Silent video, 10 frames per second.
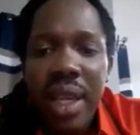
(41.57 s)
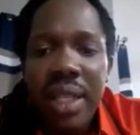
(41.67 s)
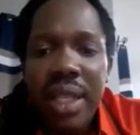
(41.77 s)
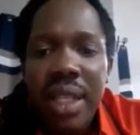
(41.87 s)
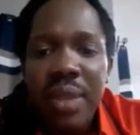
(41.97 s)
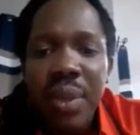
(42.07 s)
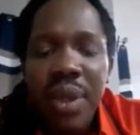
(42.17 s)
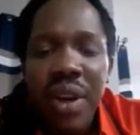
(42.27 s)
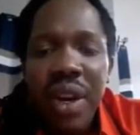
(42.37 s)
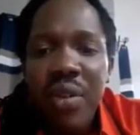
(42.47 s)
That in this
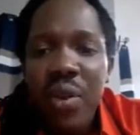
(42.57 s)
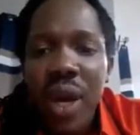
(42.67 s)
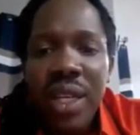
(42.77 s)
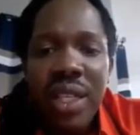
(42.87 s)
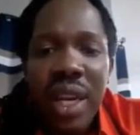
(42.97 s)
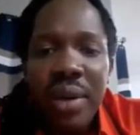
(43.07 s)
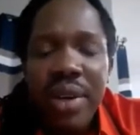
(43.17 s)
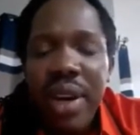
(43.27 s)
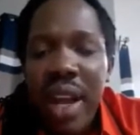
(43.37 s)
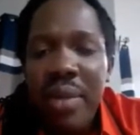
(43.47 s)
period of
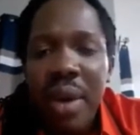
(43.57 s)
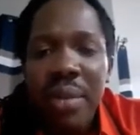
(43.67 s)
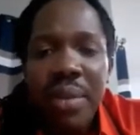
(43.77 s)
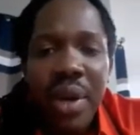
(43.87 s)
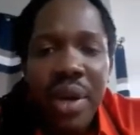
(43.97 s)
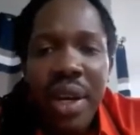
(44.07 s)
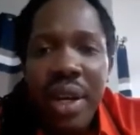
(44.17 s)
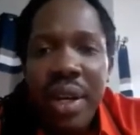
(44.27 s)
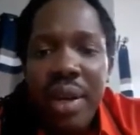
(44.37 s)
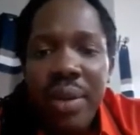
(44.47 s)
wanton crime and
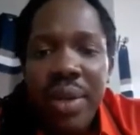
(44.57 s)
murder,